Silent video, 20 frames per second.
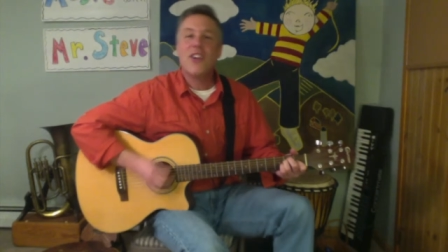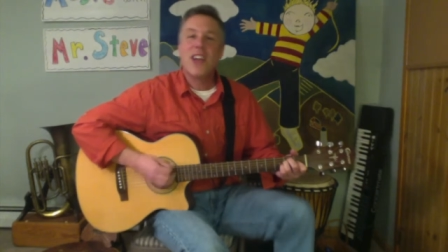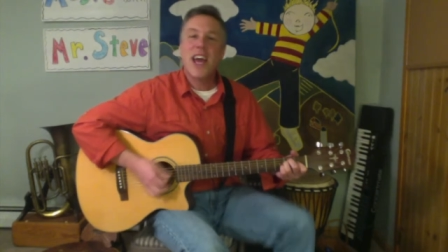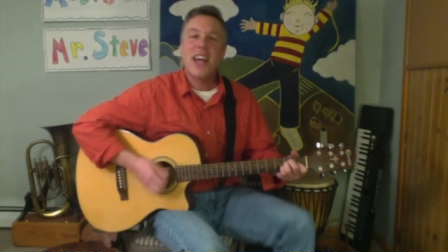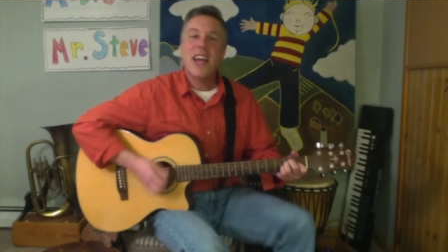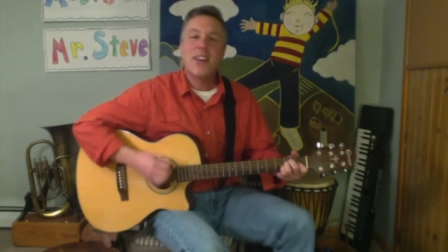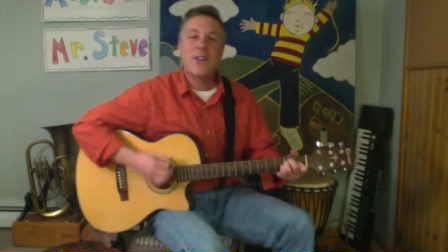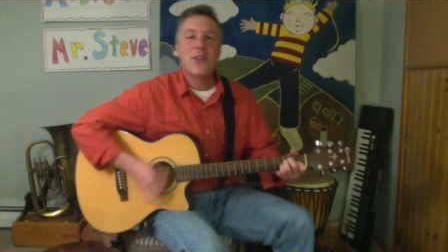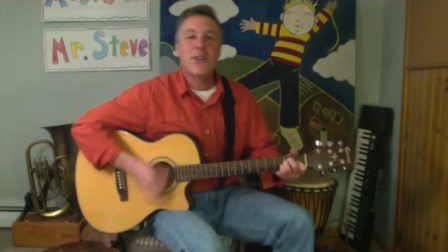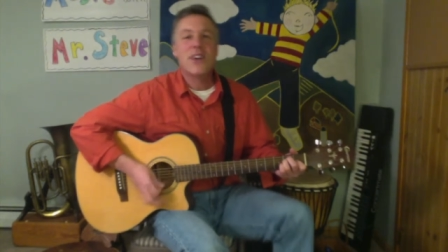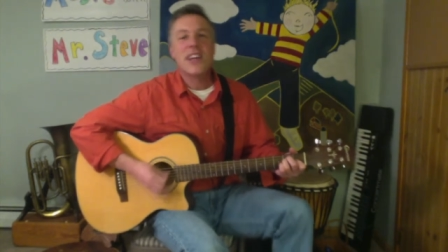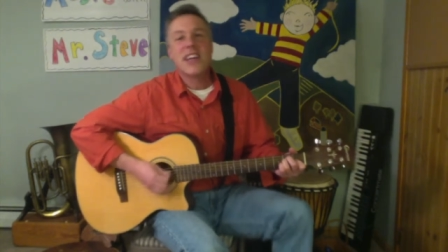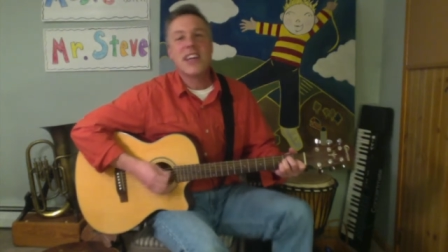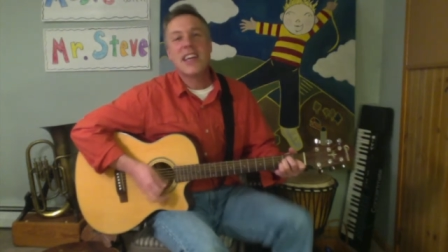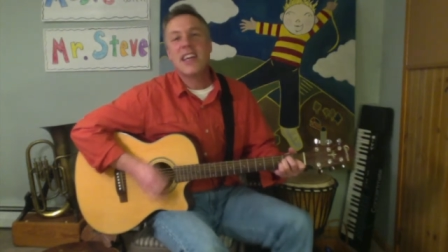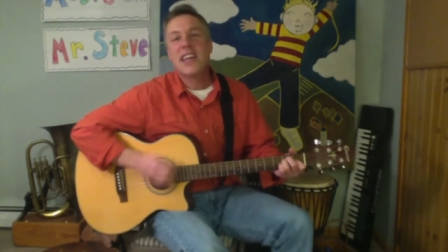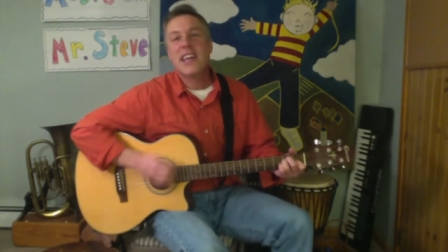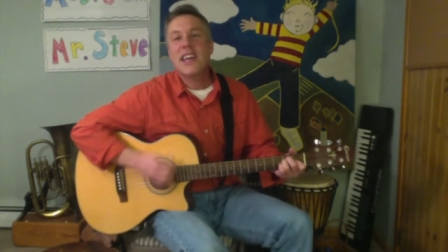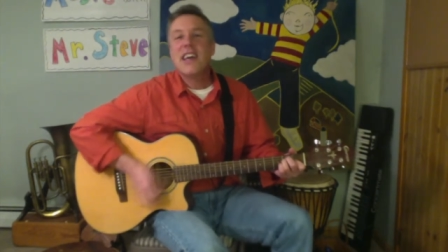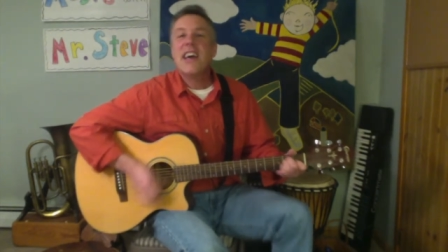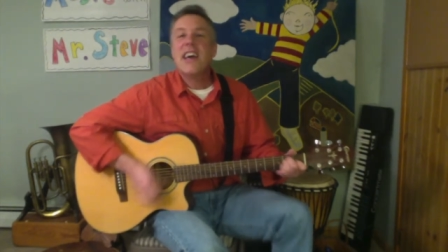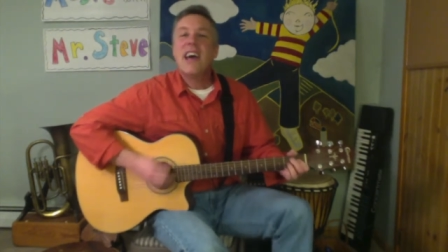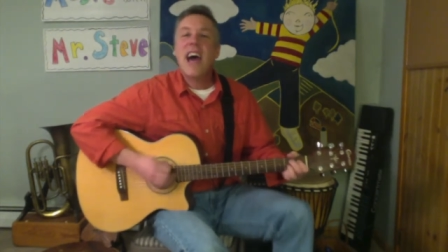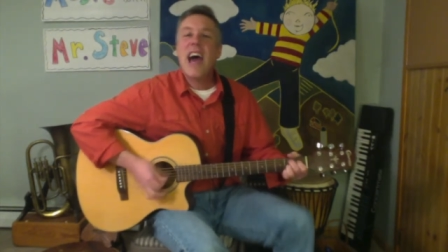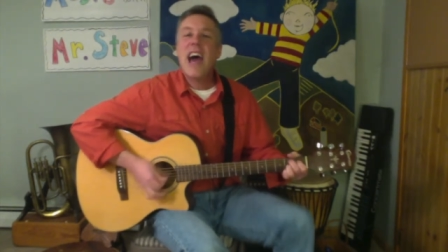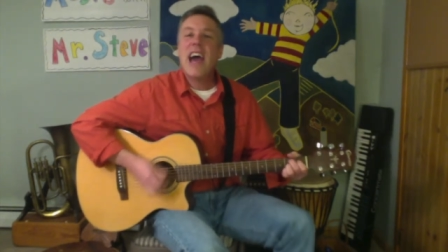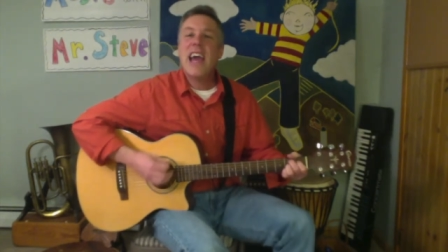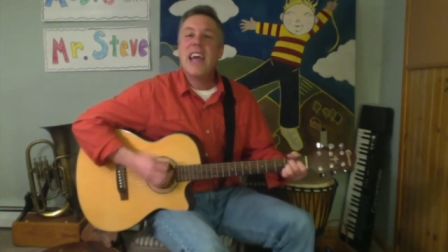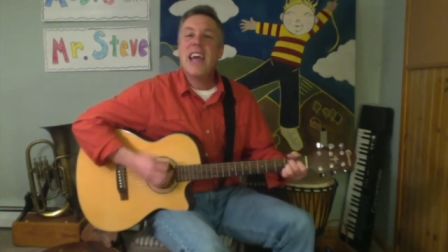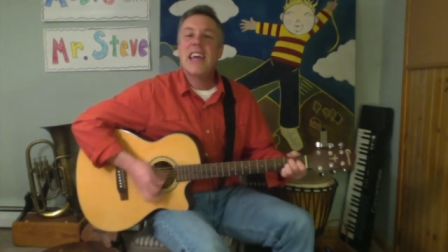Henry.
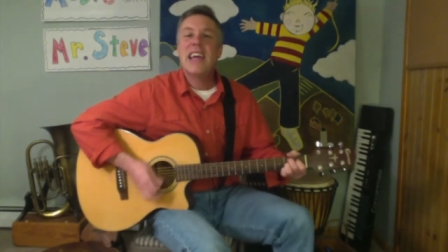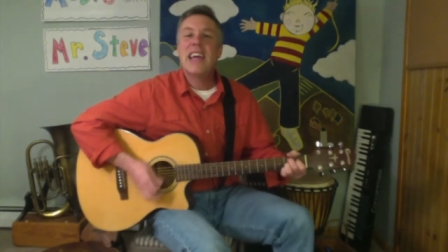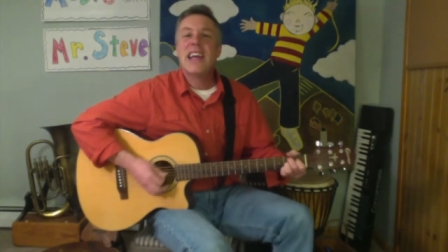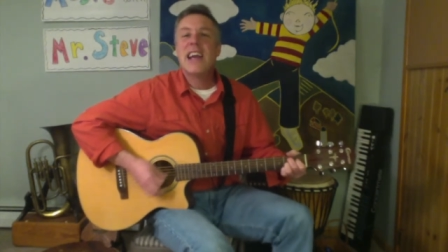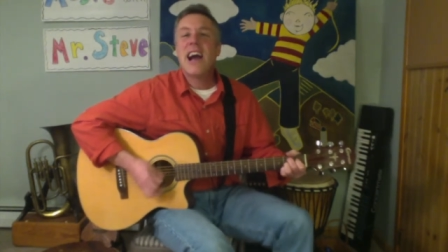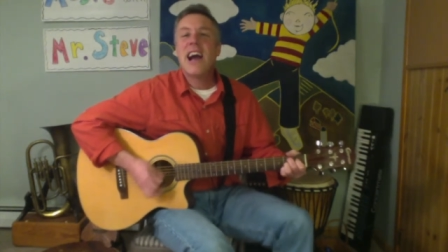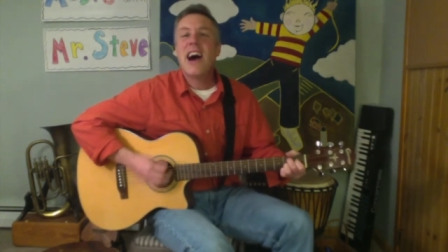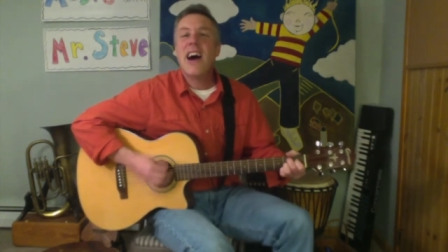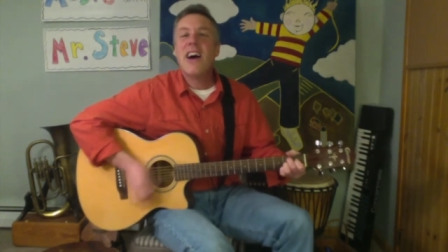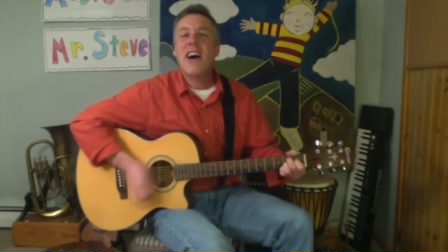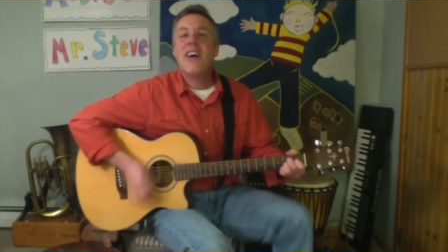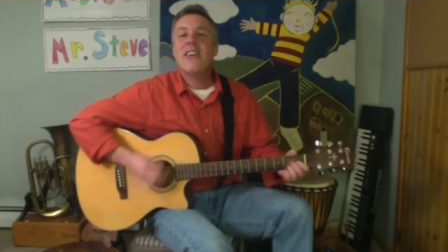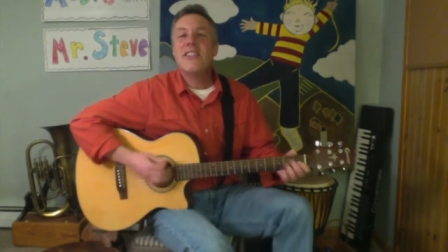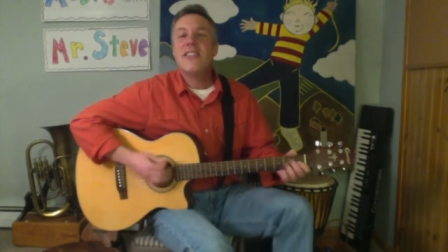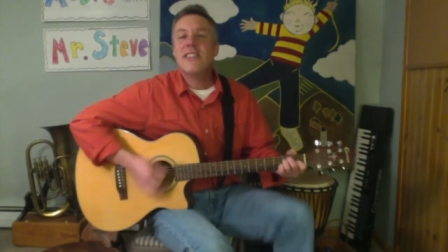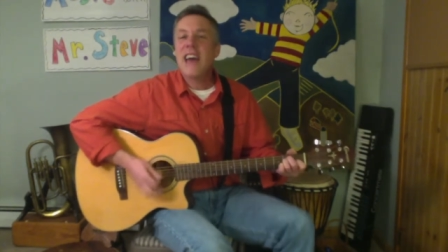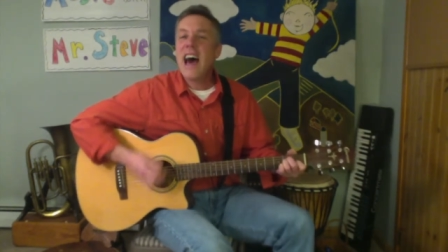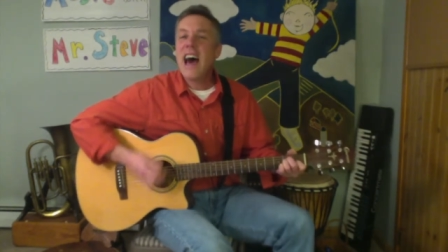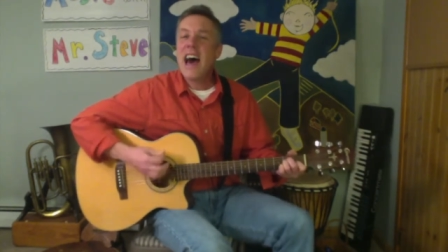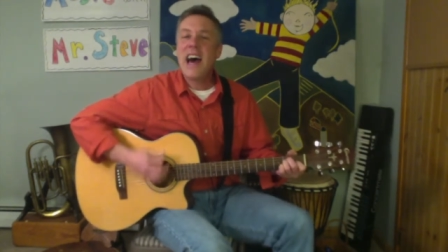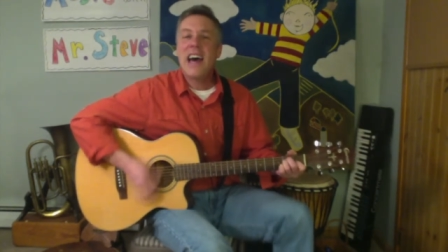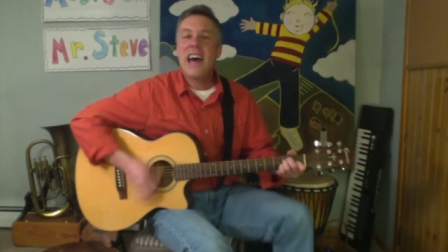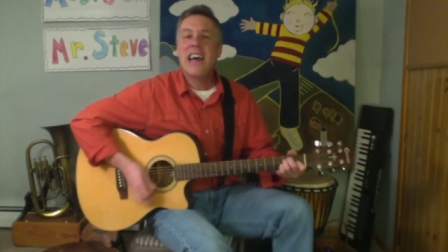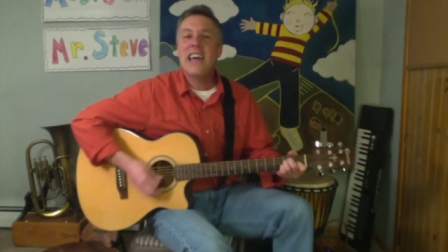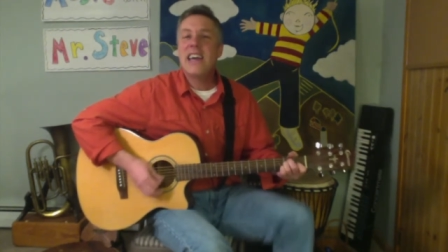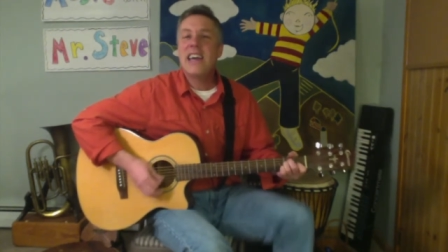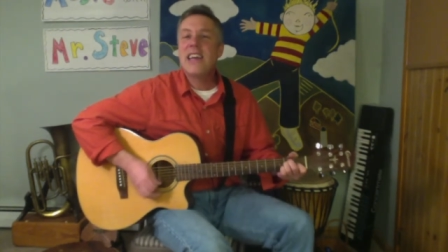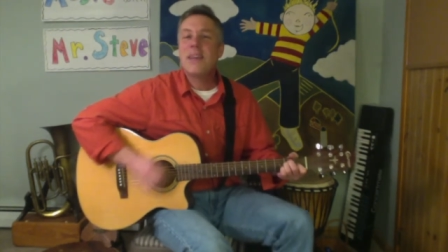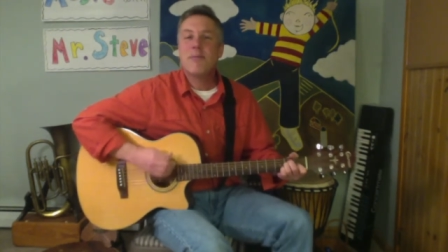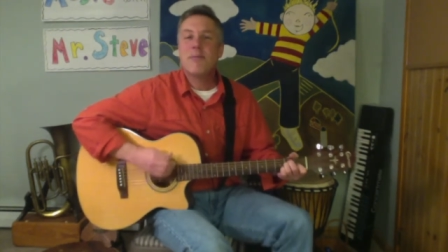Hang on tight.